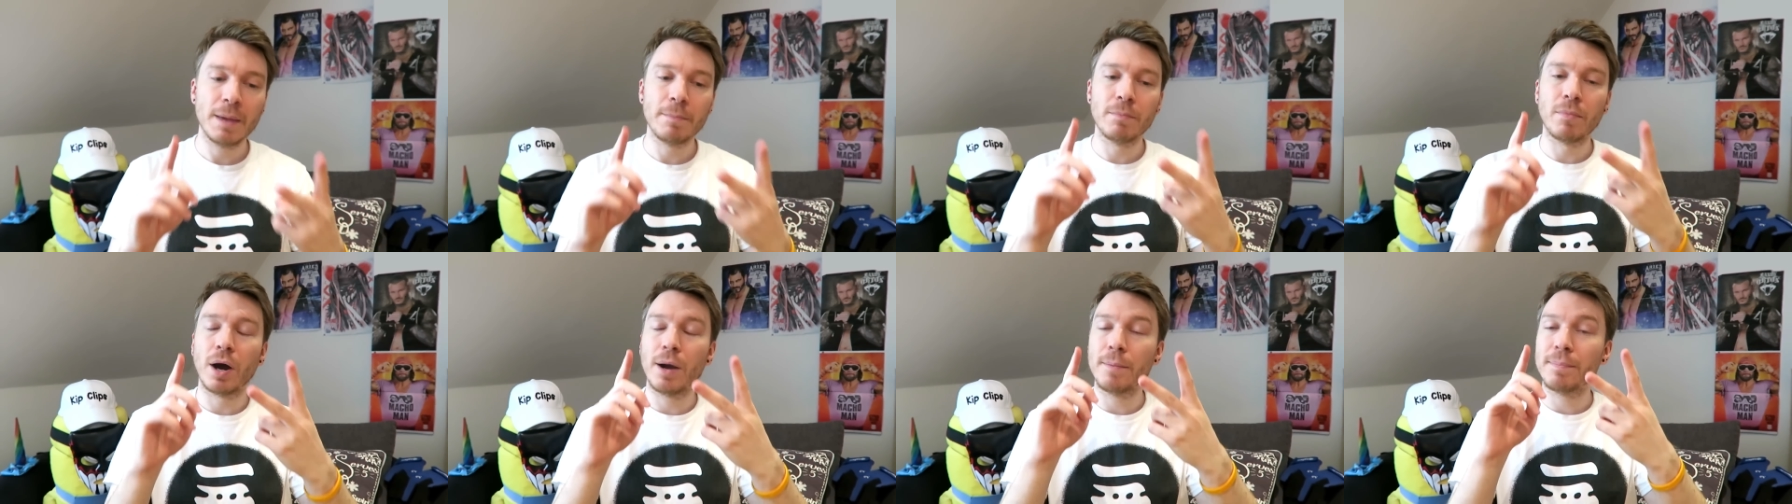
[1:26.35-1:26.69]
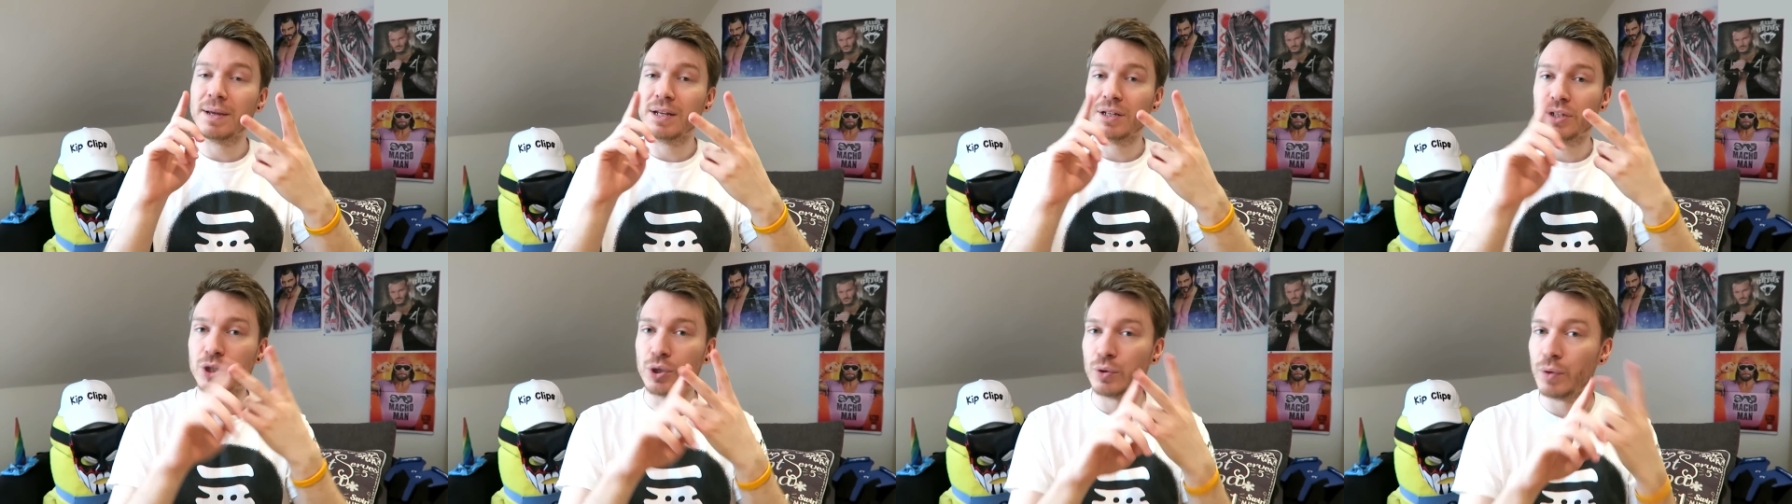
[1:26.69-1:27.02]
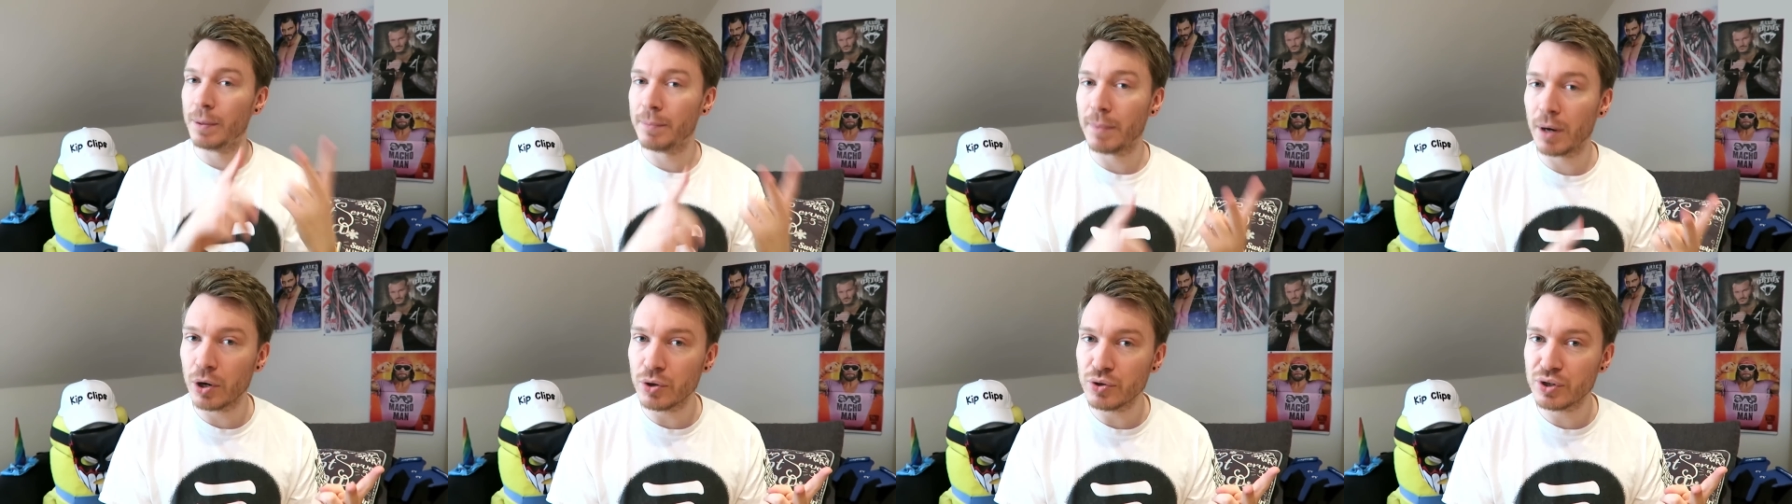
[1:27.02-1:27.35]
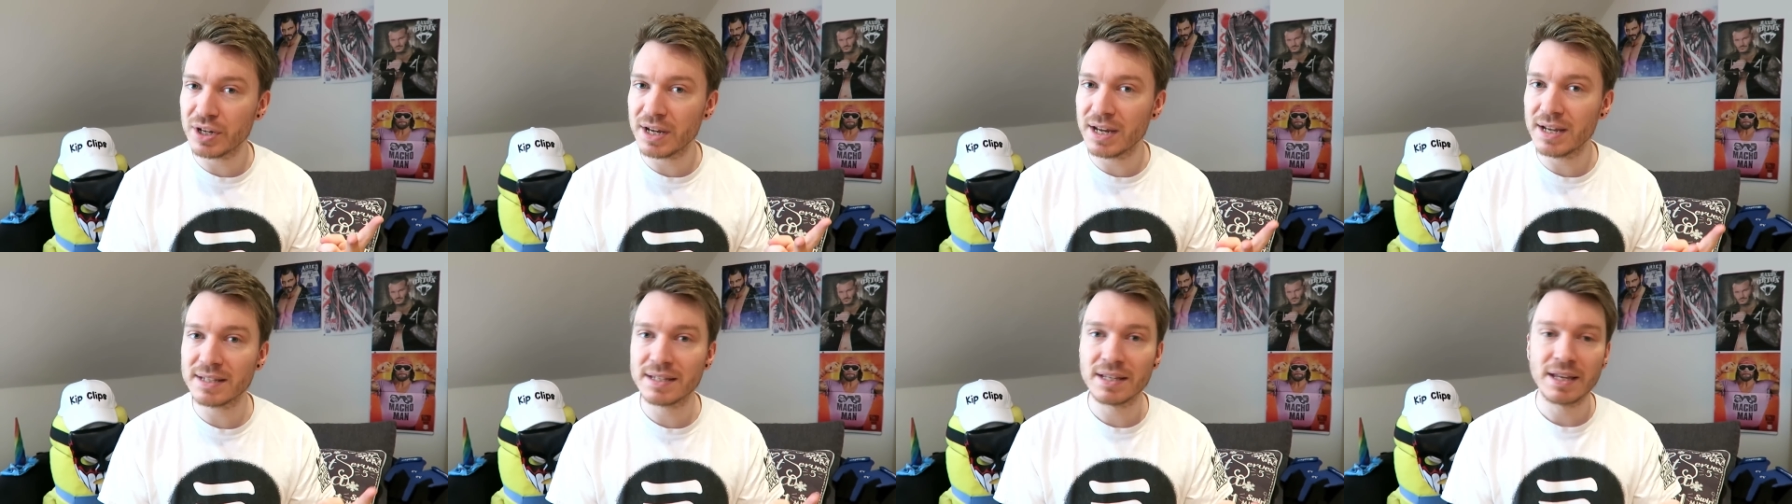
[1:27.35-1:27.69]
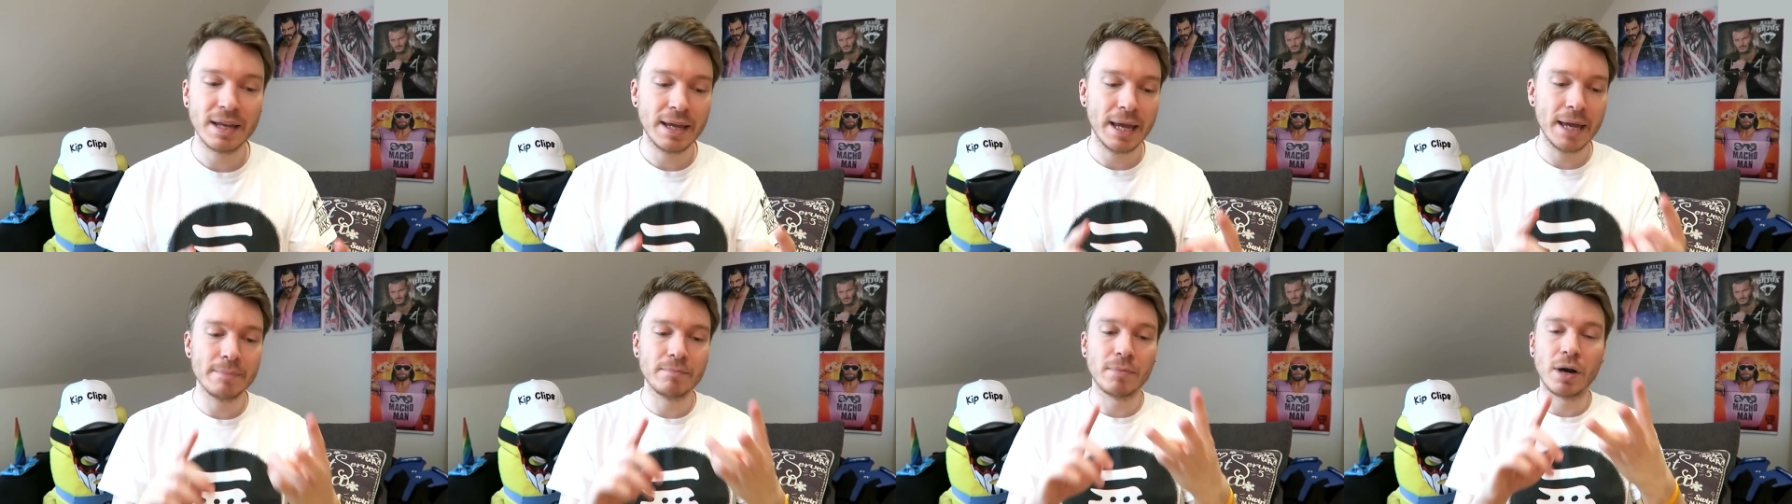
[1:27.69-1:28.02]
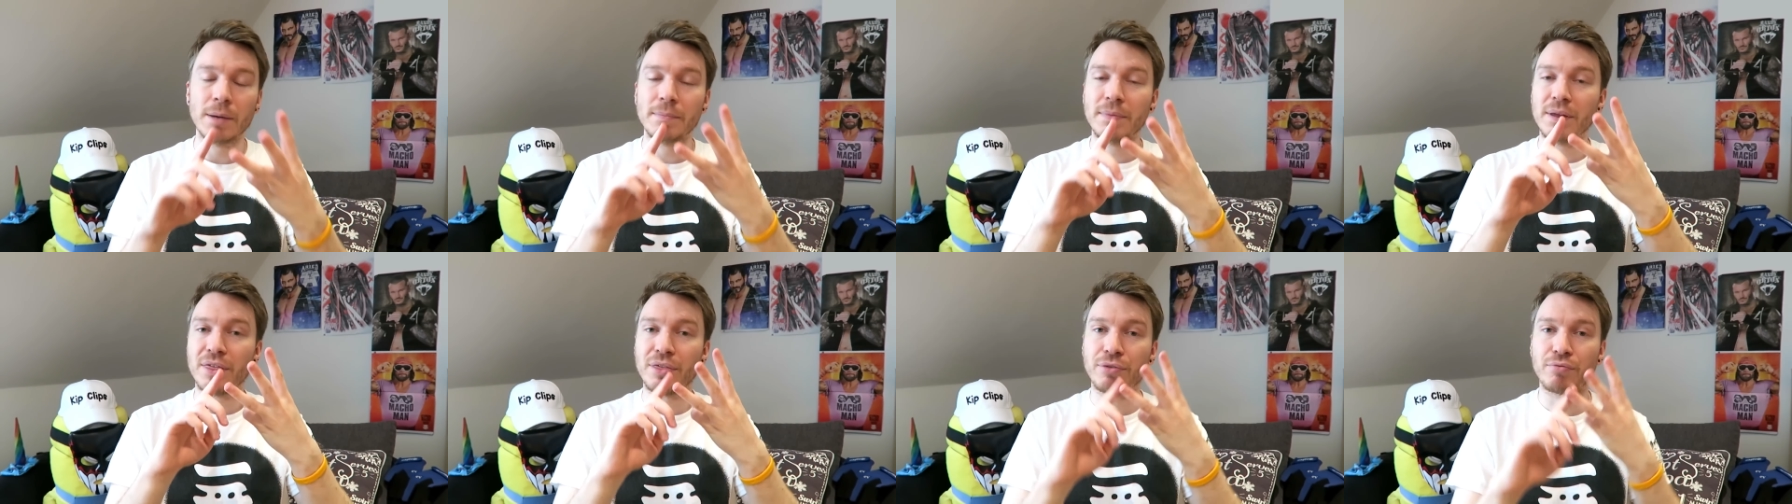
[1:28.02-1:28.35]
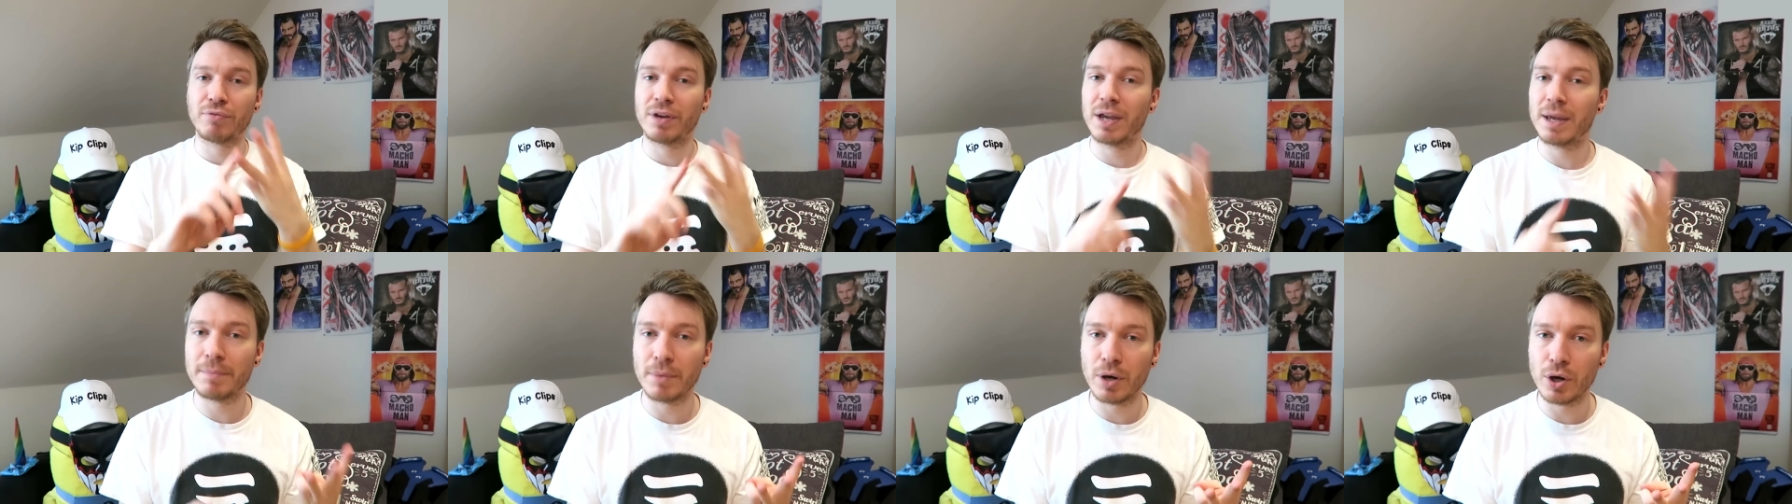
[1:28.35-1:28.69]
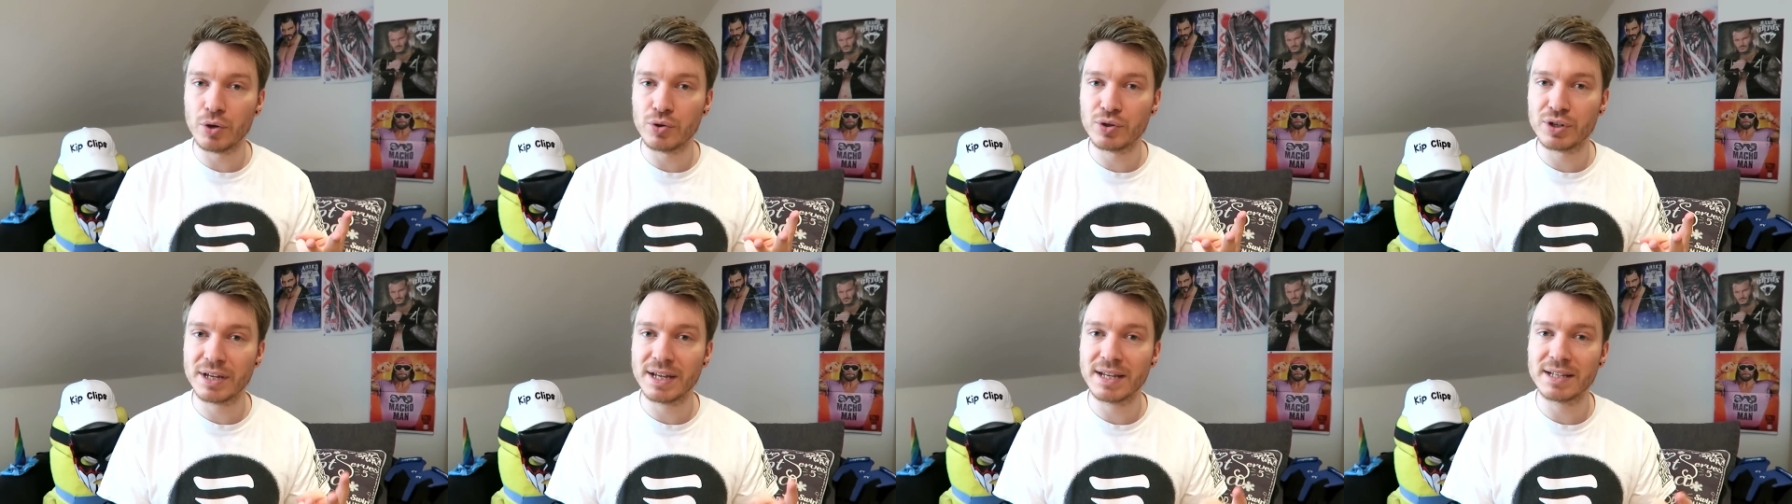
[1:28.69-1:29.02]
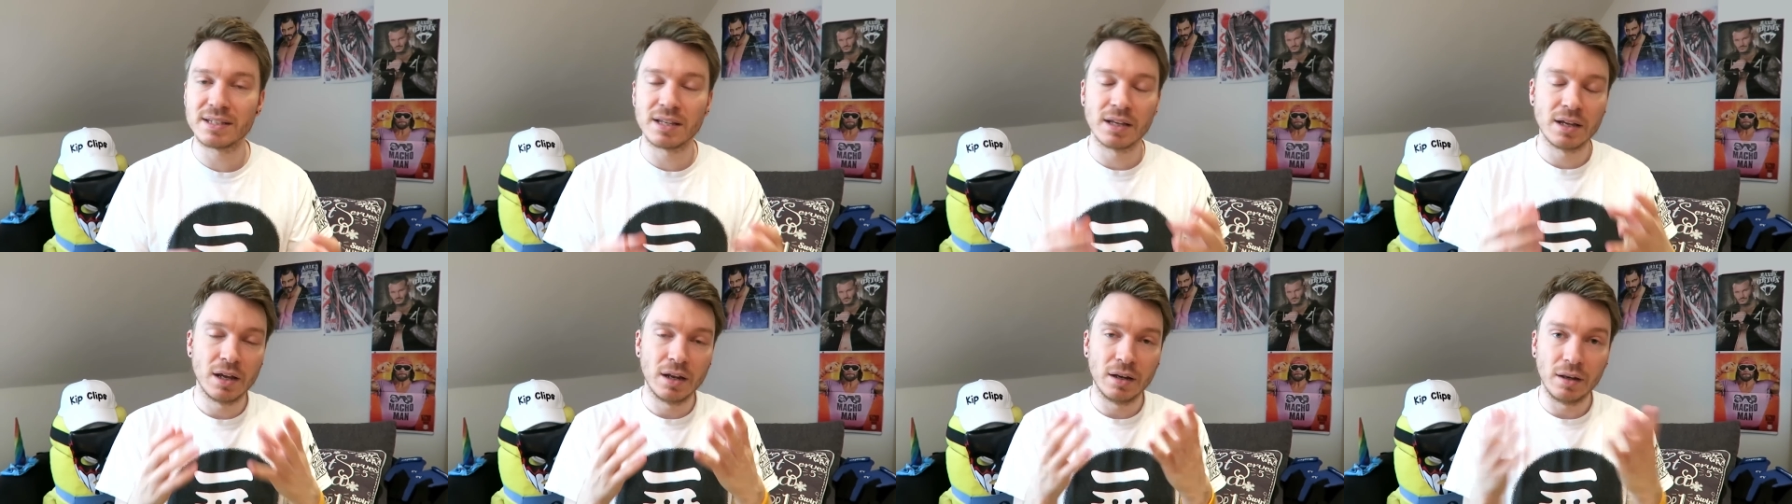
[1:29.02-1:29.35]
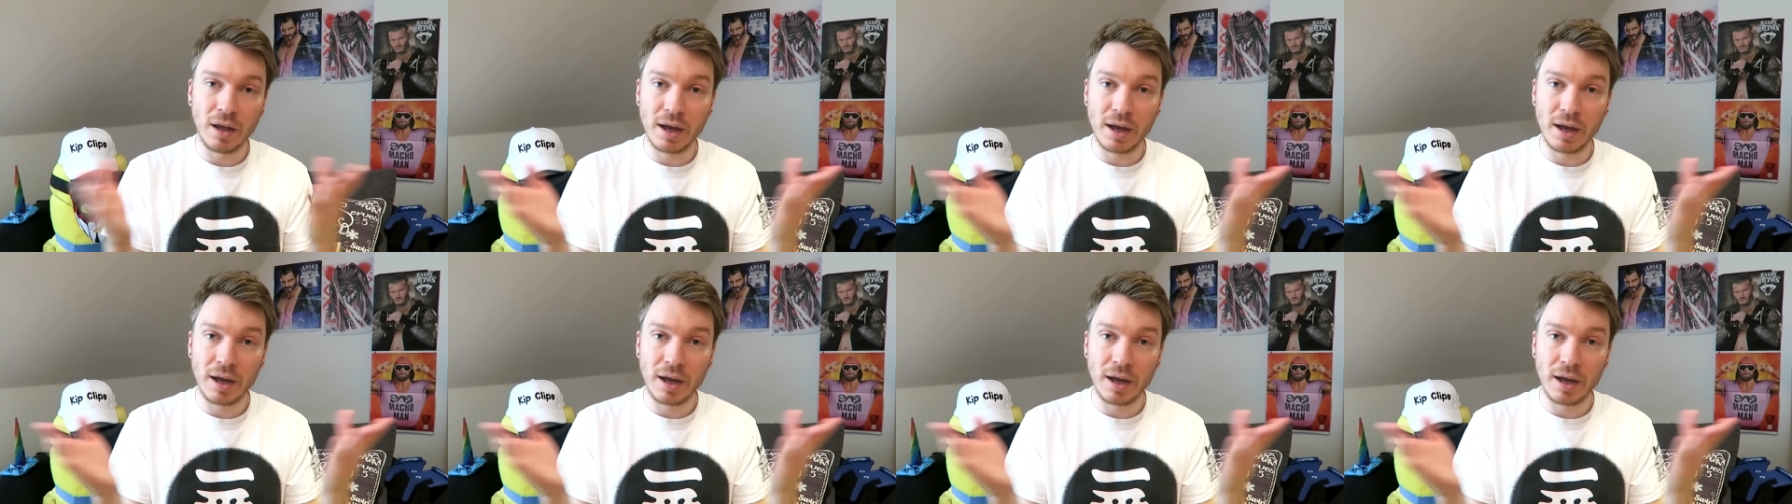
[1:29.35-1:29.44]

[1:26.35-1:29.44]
it might be two emojis, it might be three emojis,